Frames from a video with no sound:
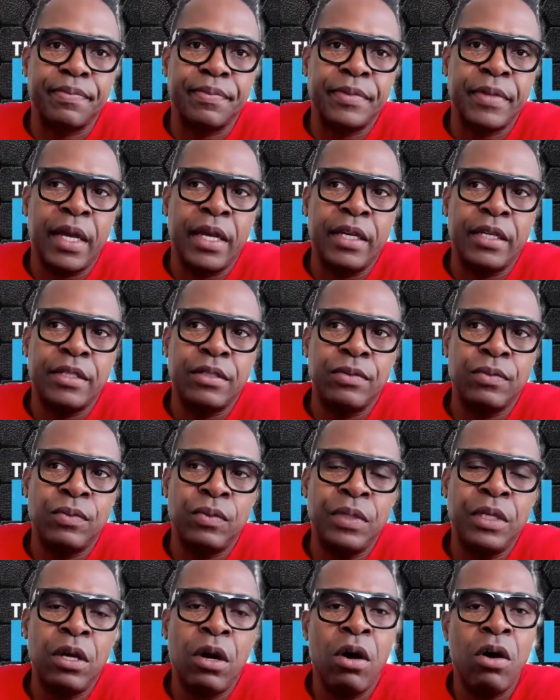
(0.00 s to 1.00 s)
Like
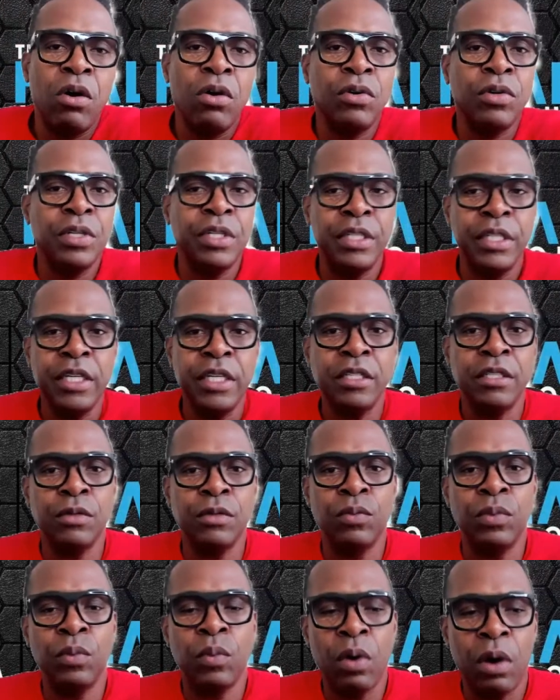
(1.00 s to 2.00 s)
we're all going to need
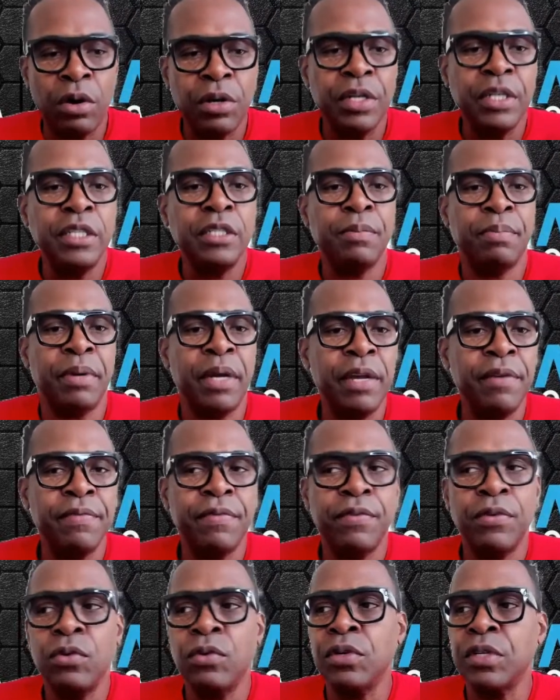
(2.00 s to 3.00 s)
to pay
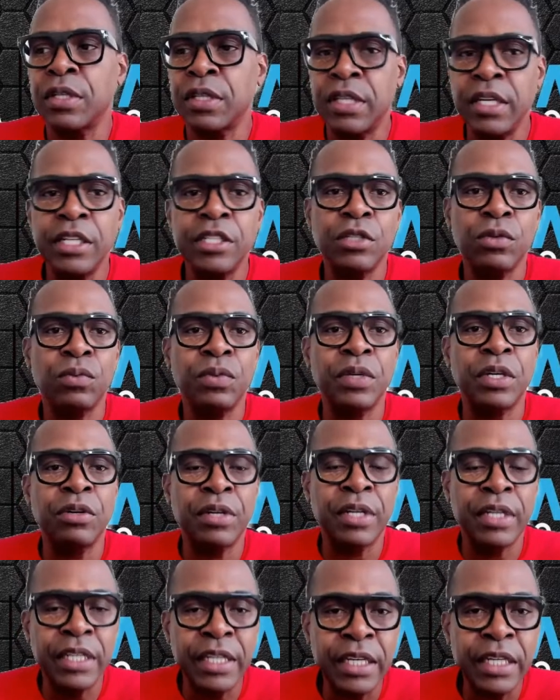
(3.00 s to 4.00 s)
for the things that we're going
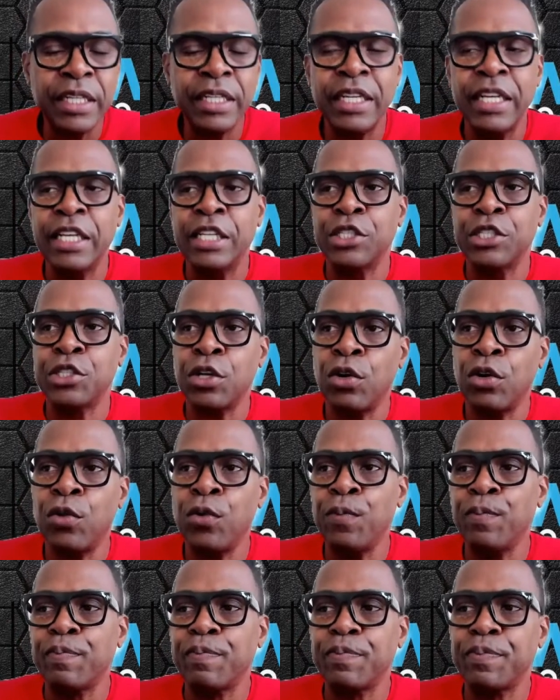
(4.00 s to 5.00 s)
to need.
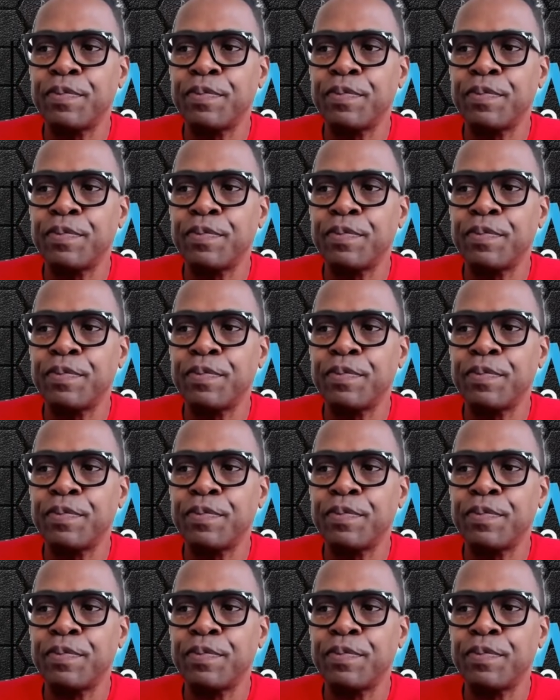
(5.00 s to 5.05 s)
So